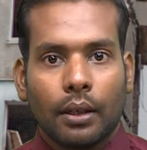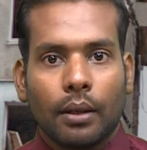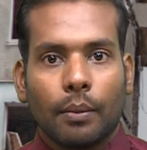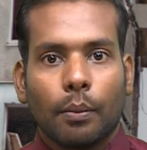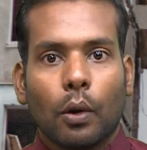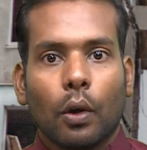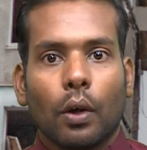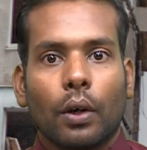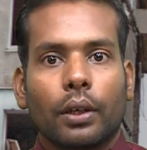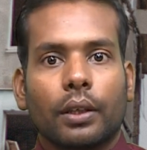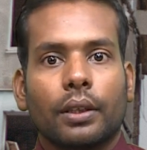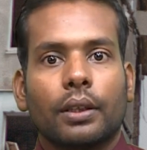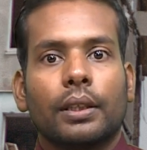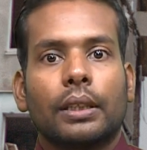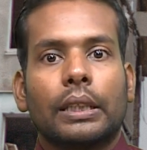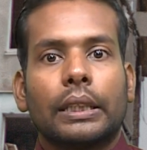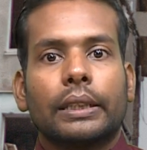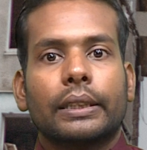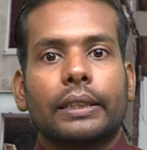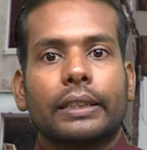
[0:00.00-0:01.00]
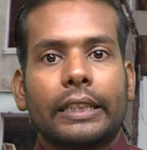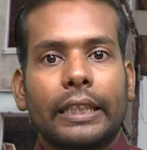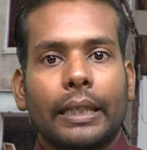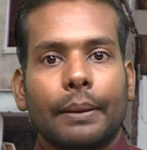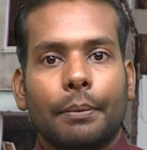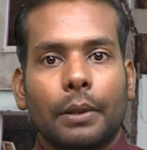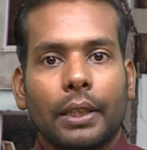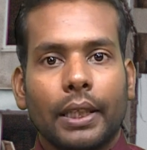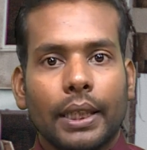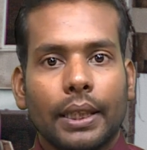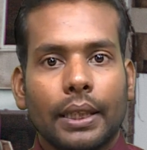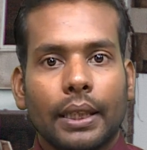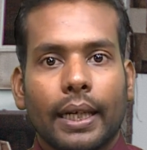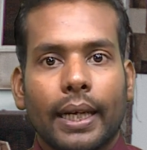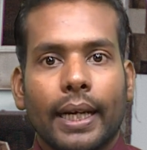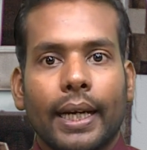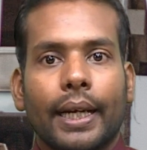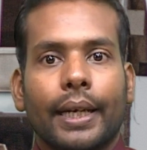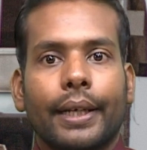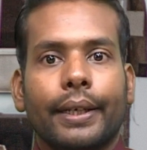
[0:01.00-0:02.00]
for safely
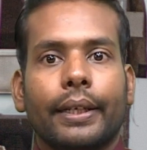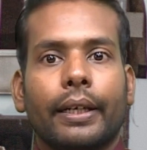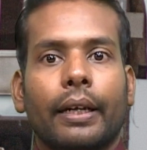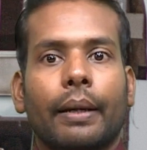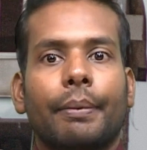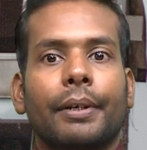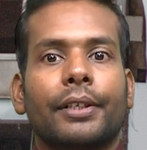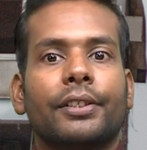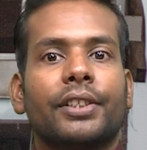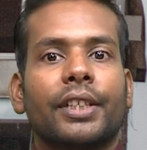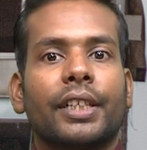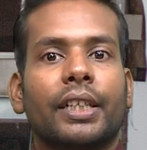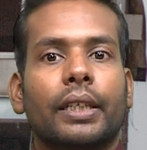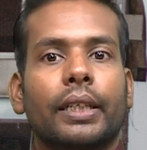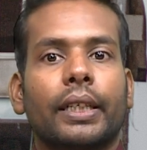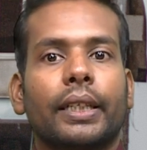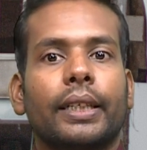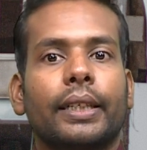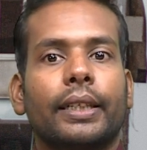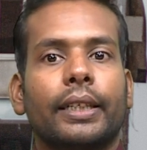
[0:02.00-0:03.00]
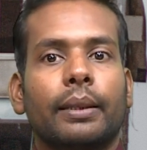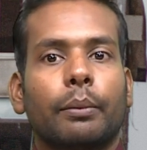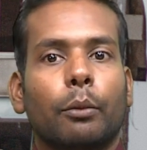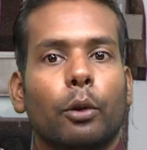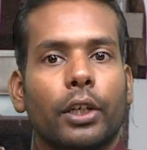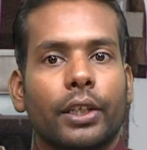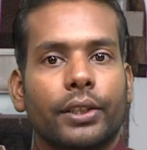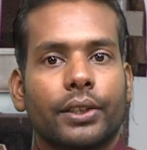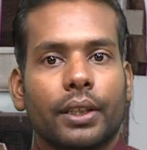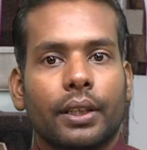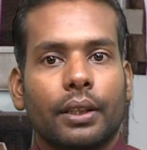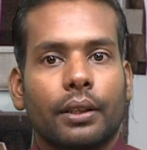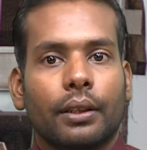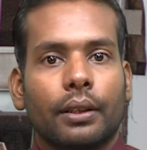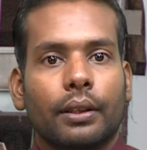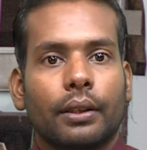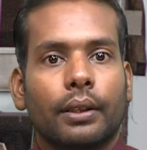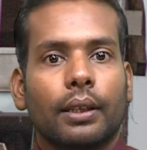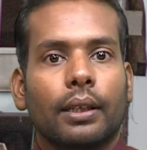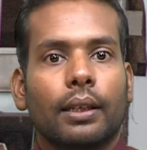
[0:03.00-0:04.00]
and efficiently demolition
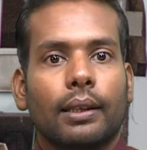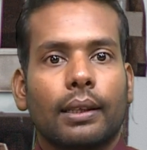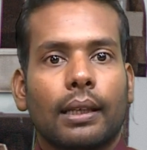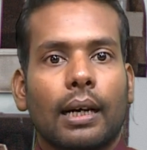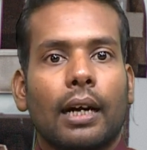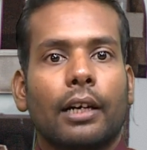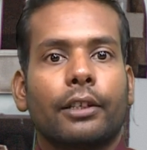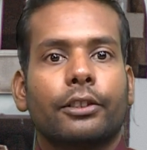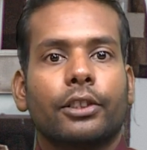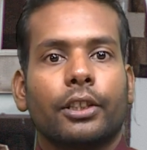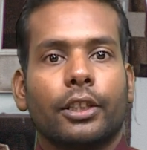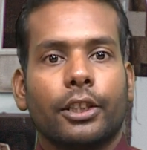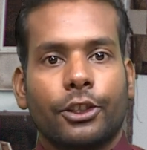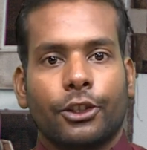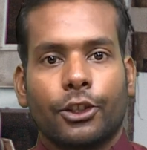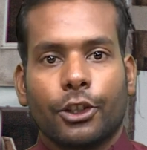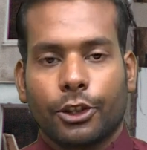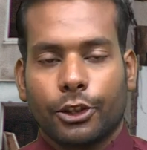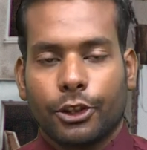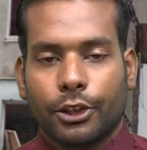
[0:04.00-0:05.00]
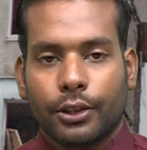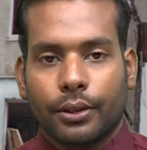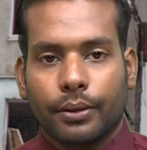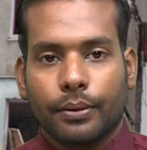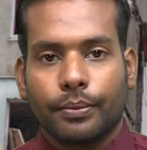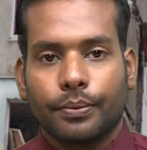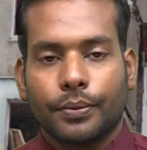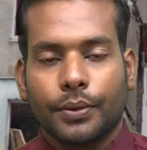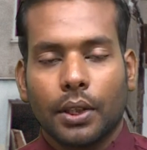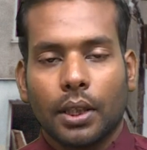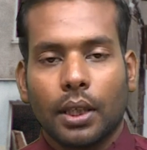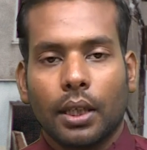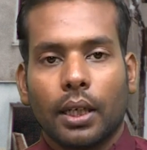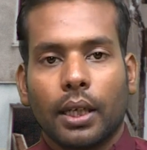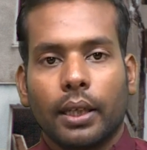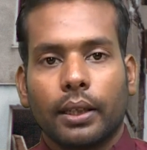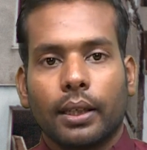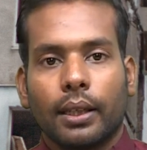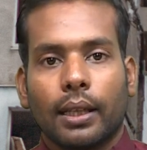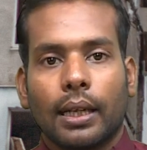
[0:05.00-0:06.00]
the large structure.
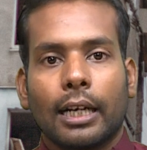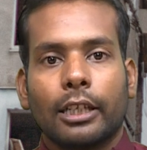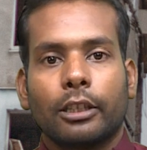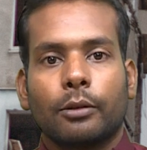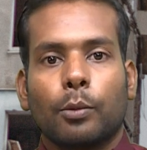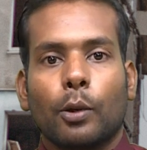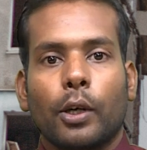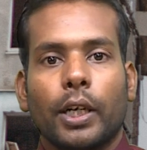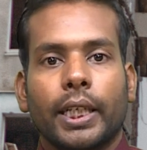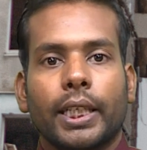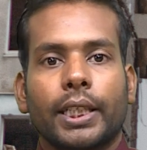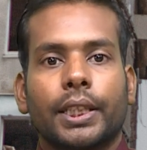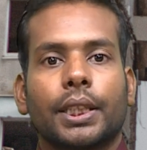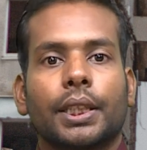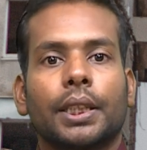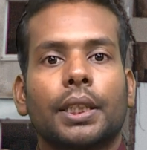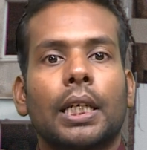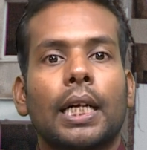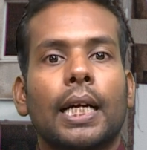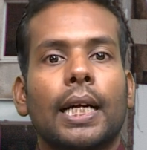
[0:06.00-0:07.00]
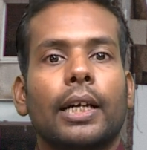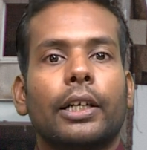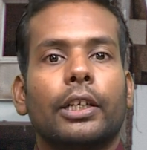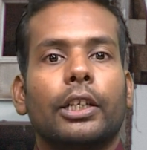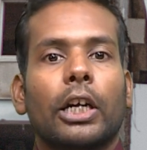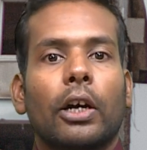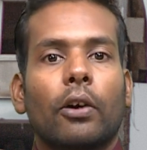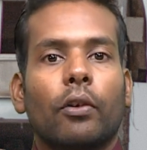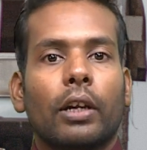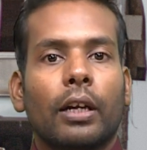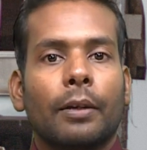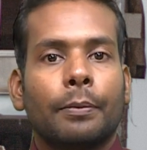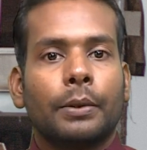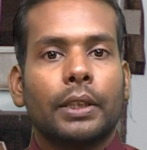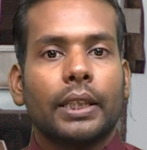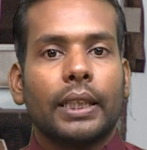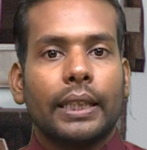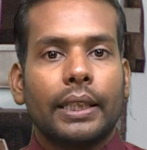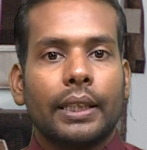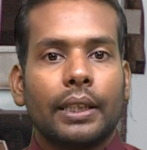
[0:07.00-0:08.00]
And the last point is a developed
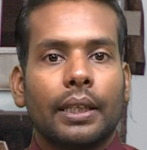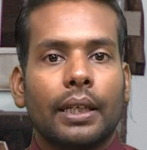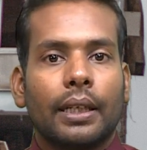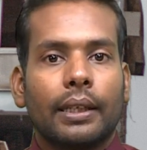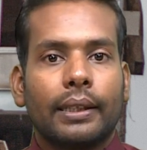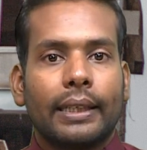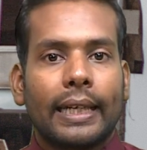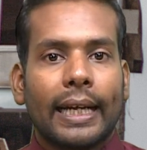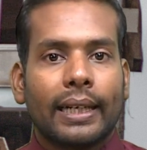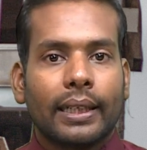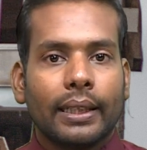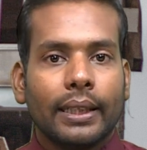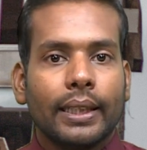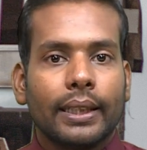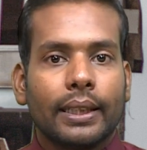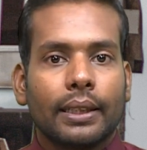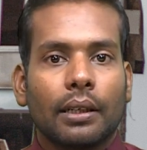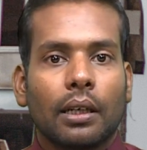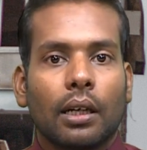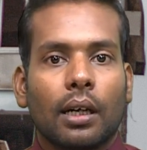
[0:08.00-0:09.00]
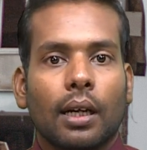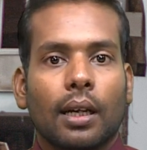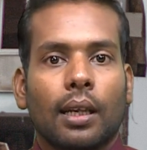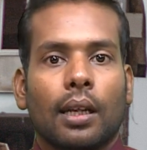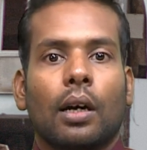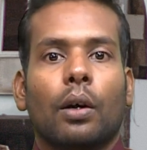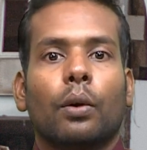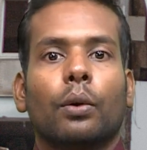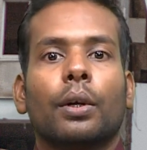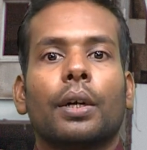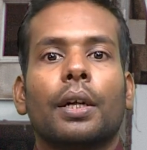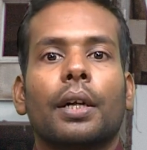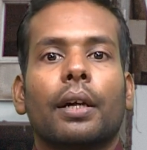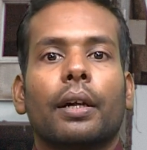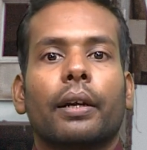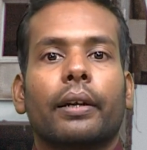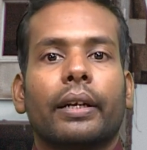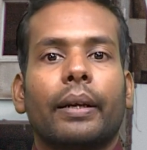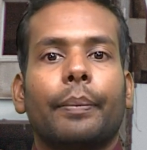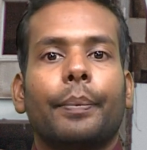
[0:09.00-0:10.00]
in technique allow
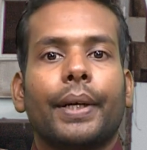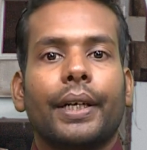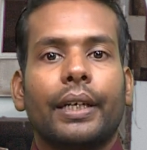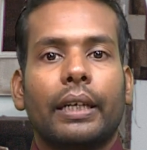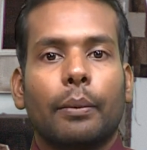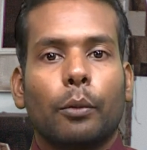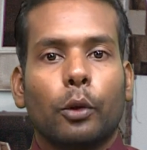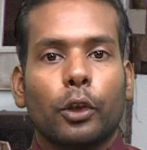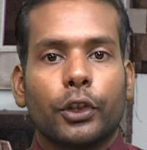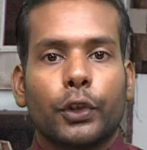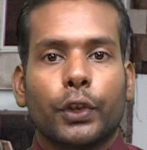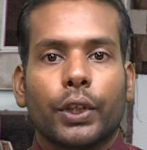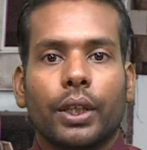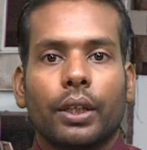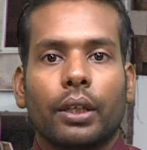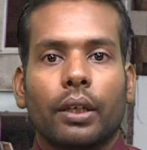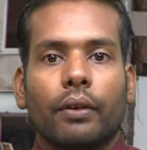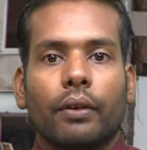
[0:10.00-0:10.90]
rapid demolition